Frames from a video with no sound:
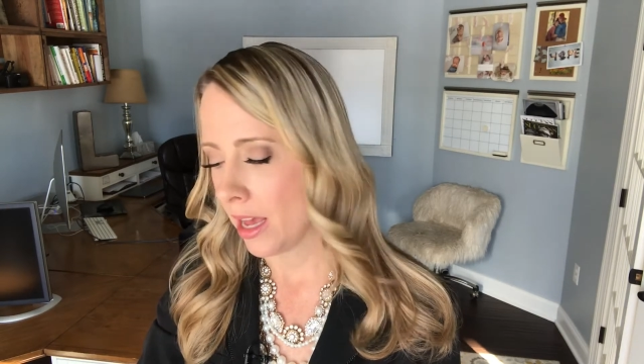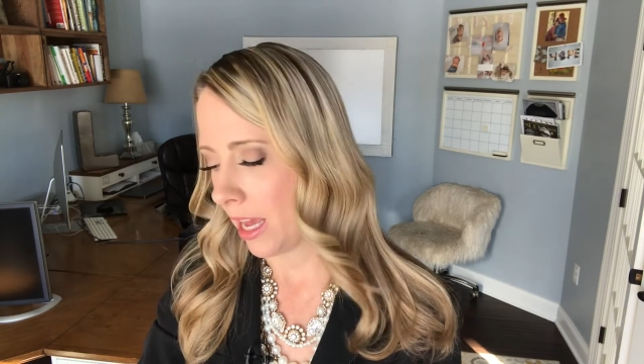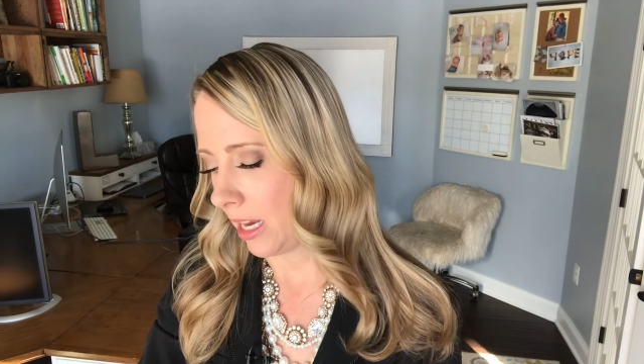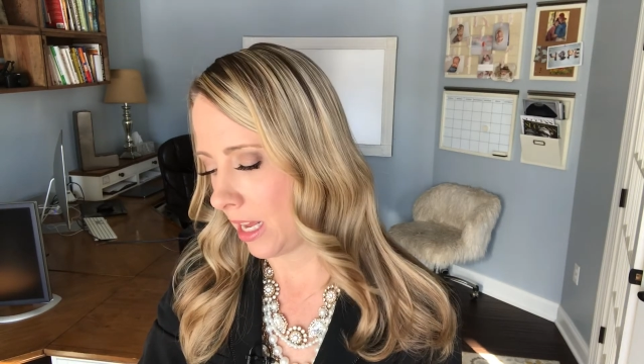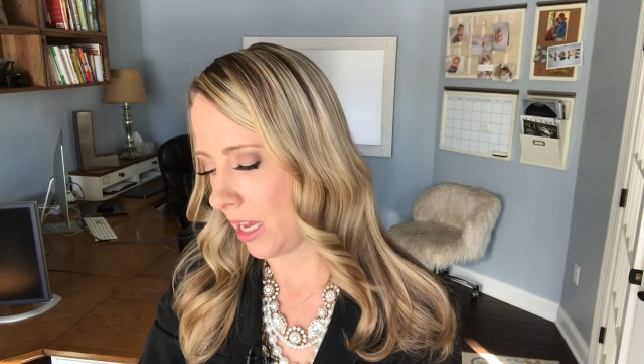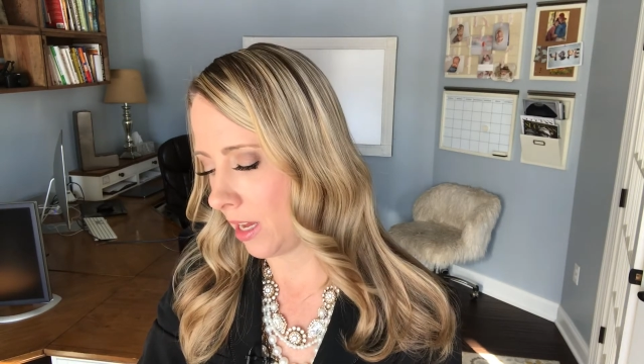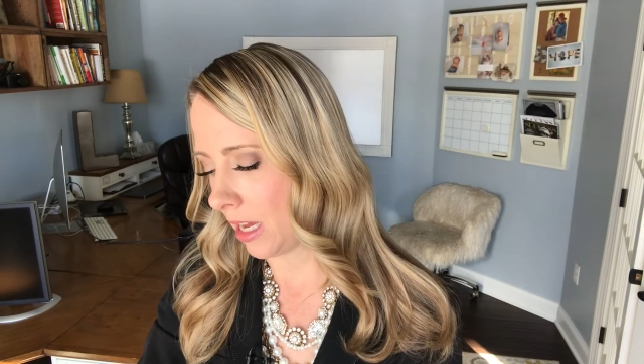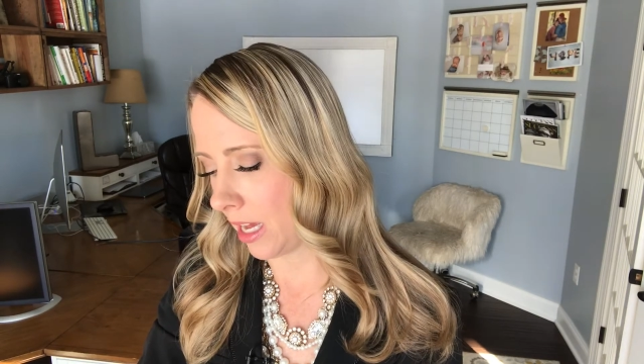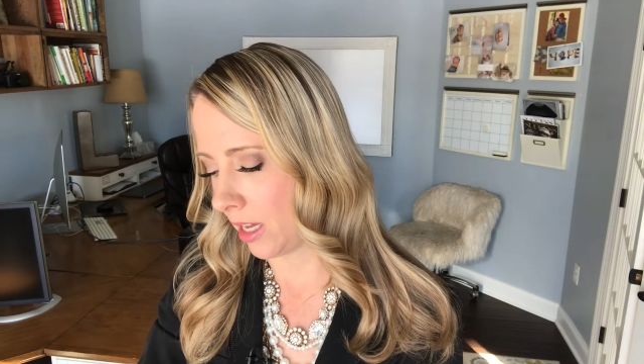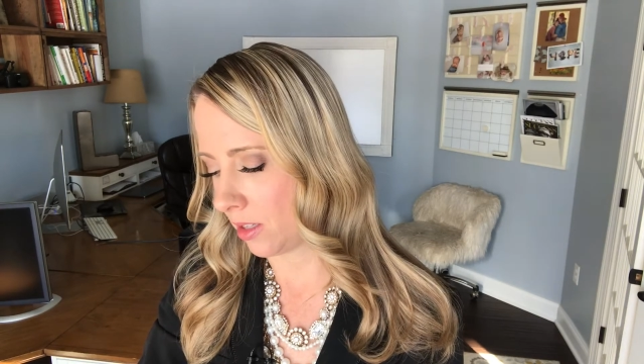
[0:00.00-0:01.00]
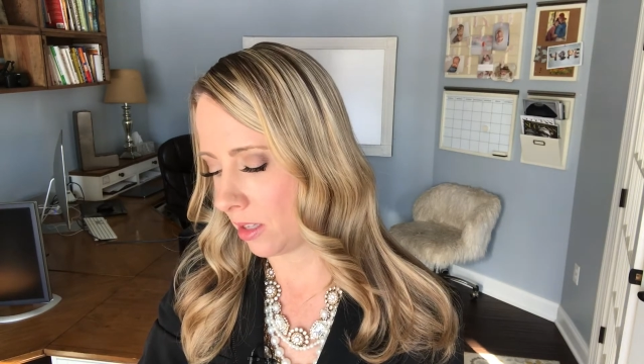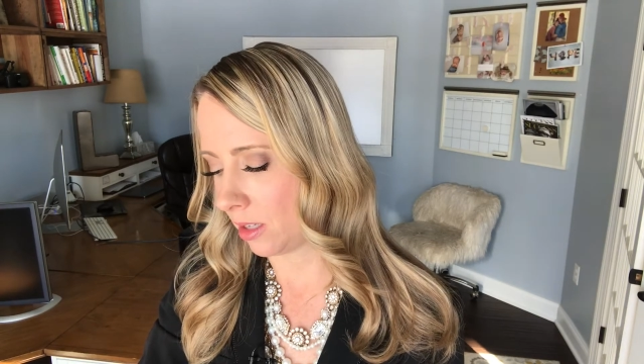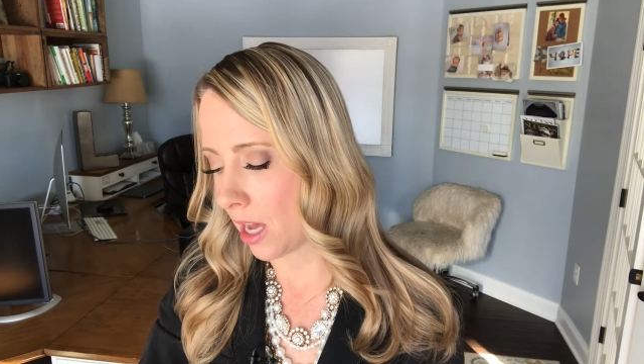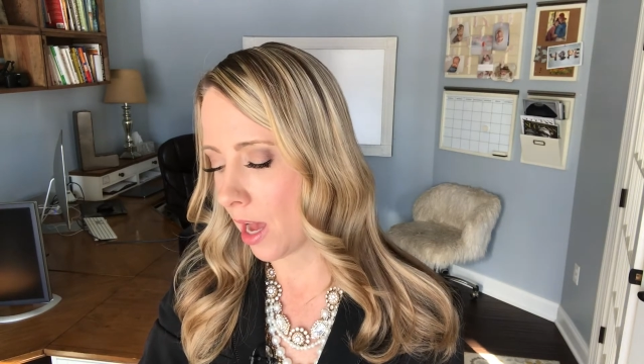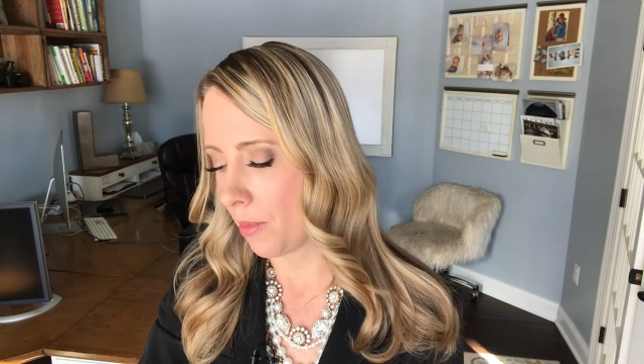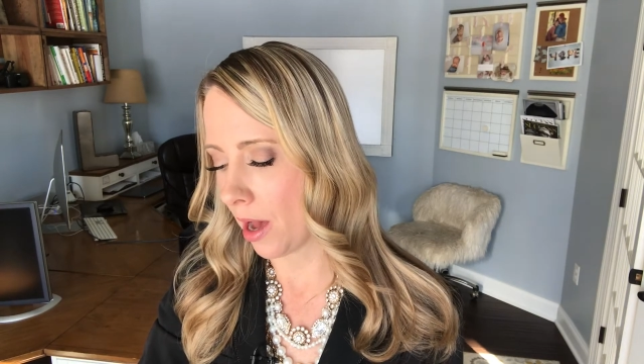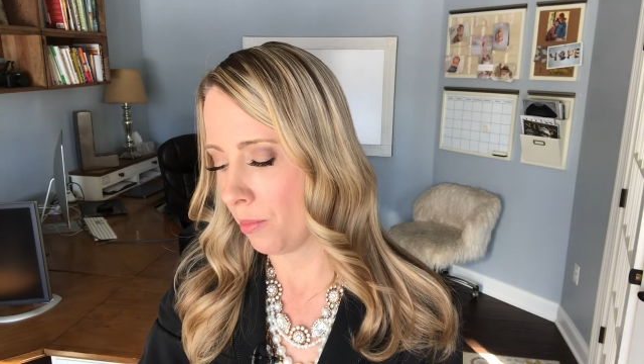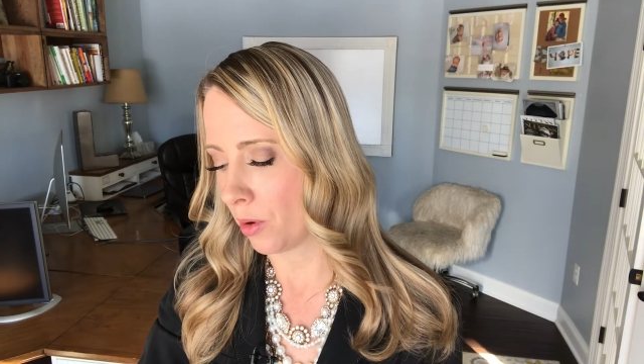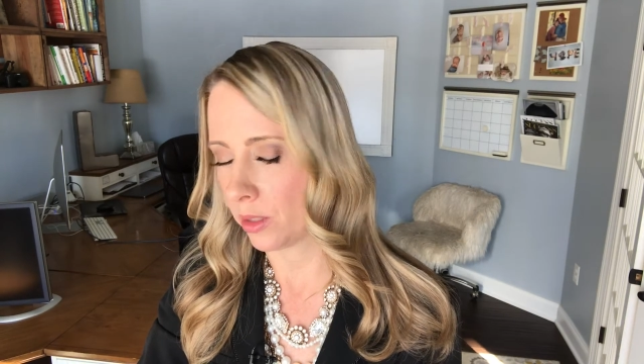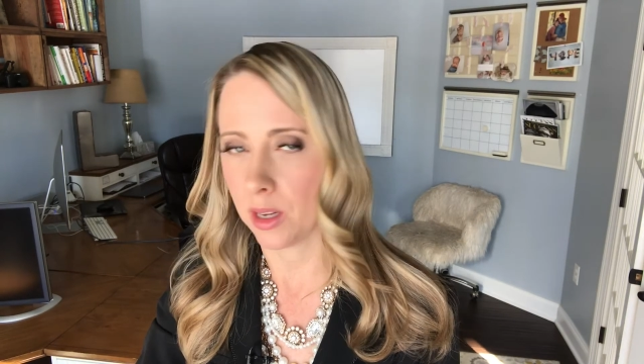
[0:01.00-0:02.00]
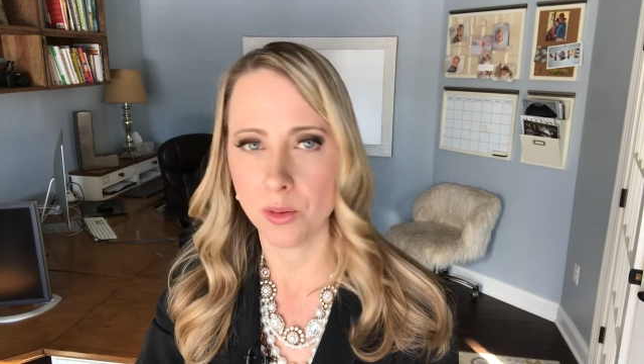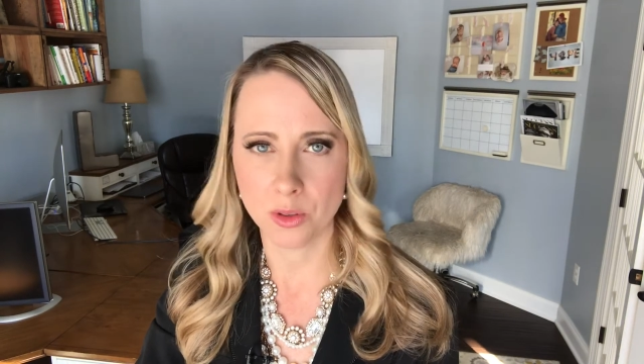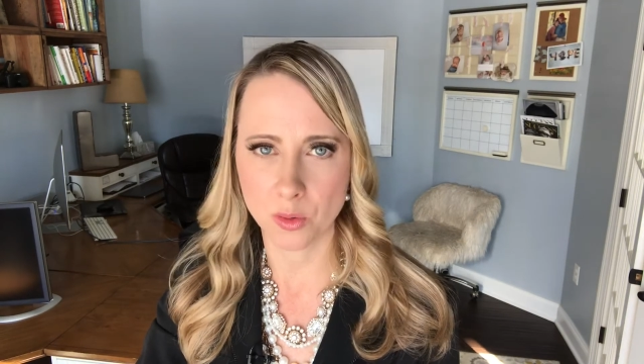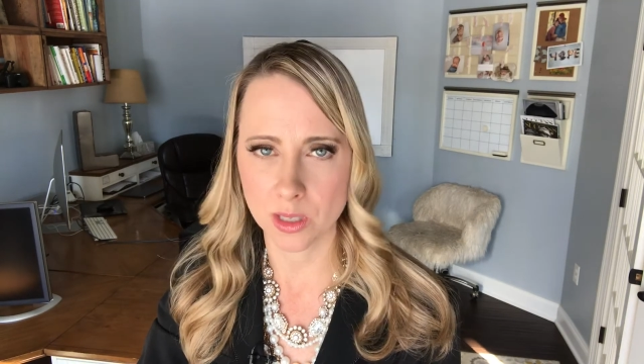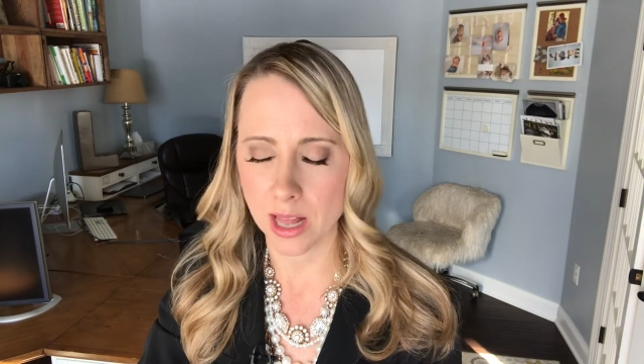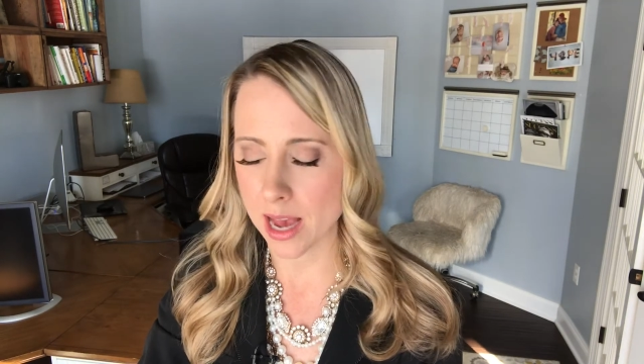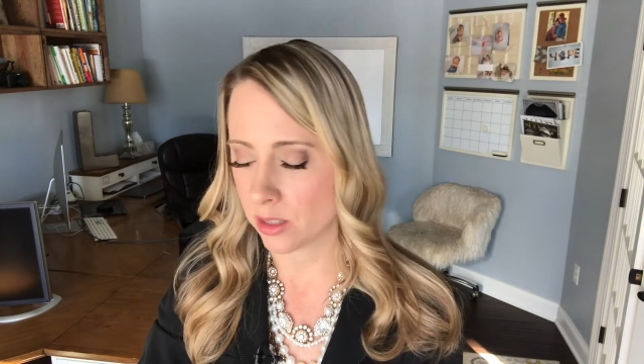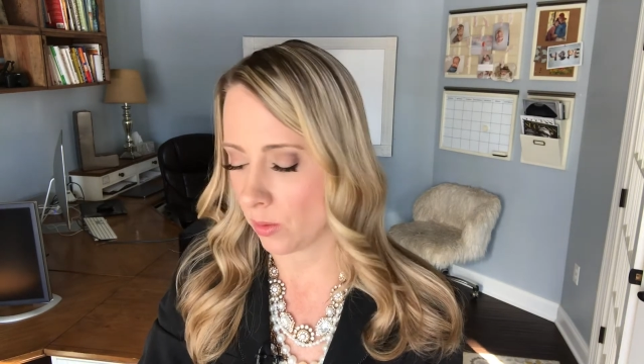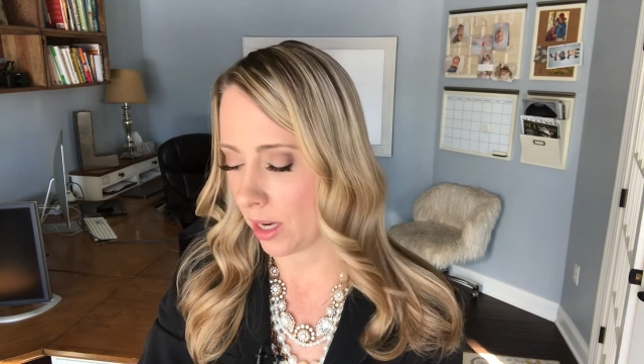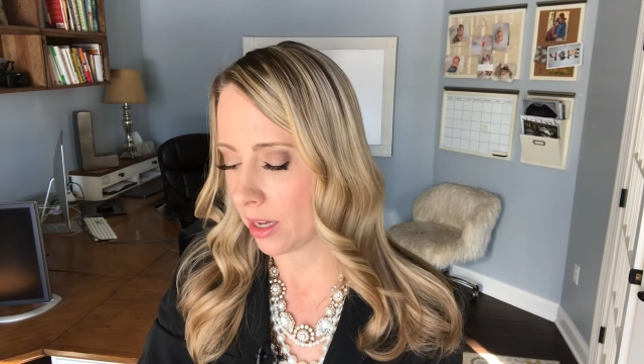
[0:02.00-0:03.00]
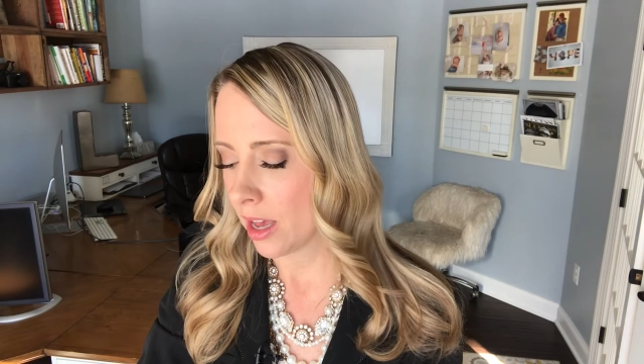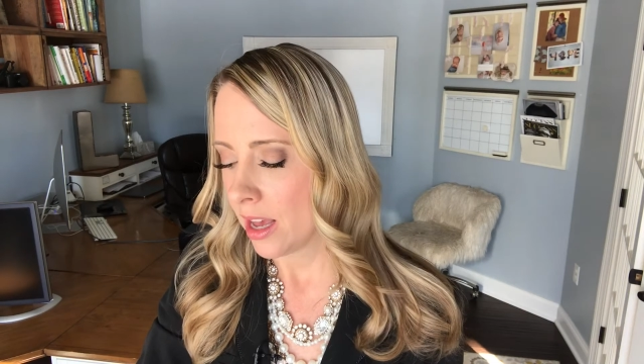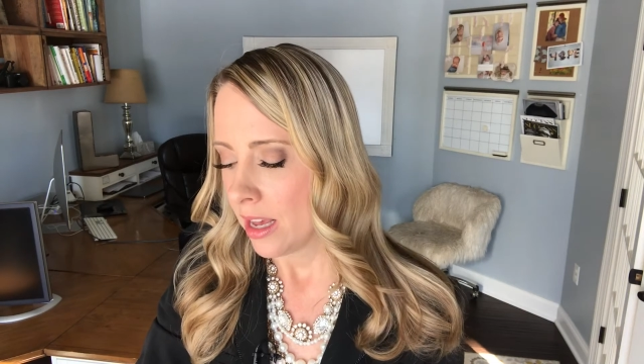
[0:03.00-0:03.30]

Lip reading: And it is, the time I booked it, which was last week,